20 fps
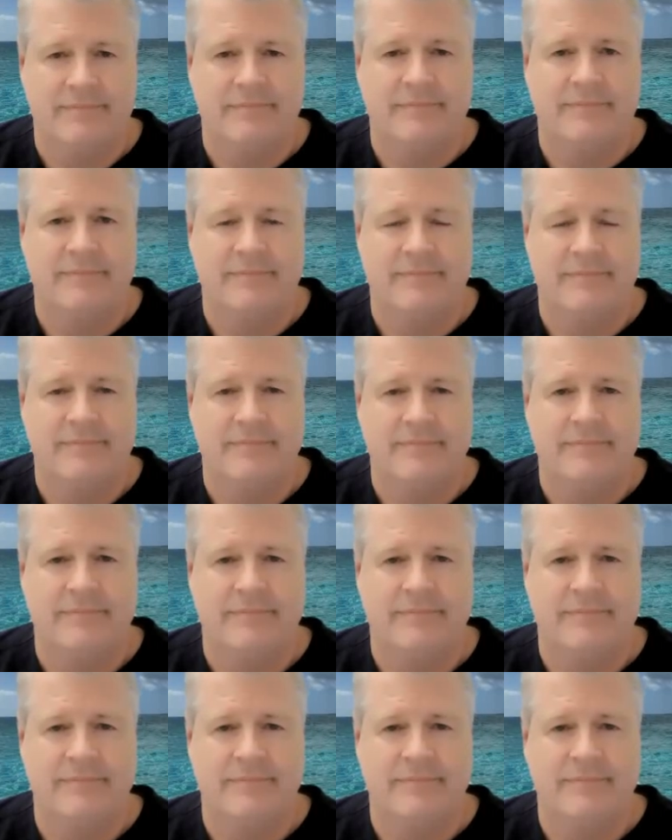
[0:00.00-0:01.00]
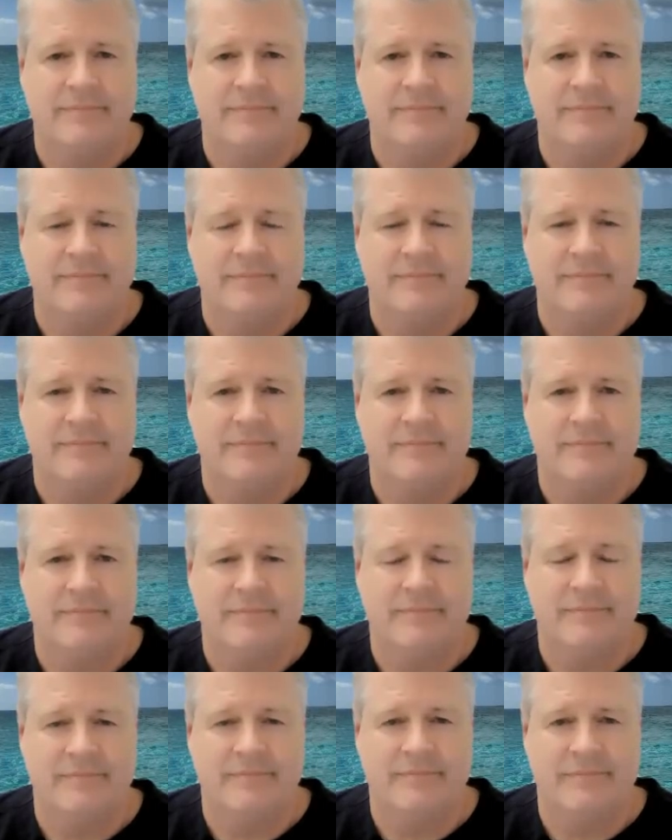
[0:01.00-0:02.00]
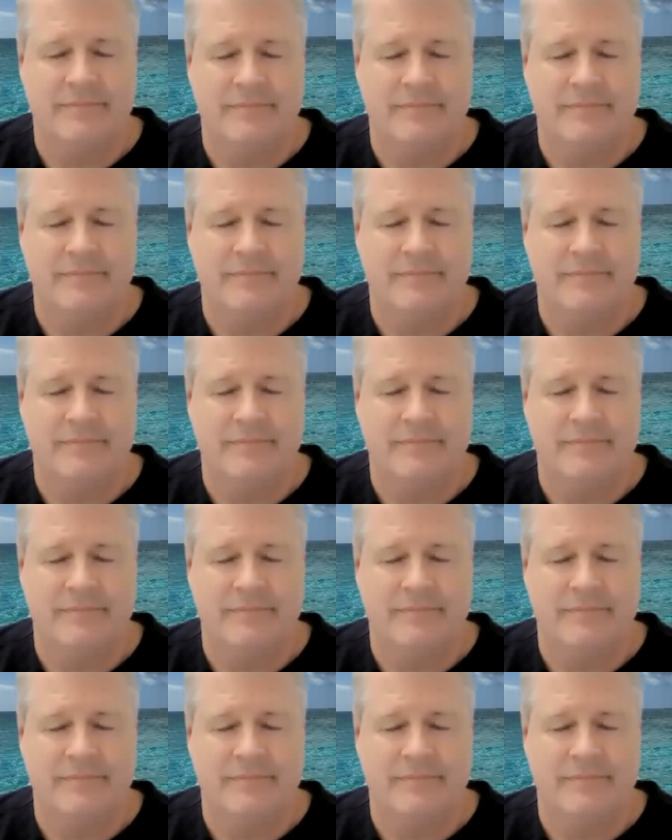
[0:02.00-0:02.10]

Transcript: [no speech]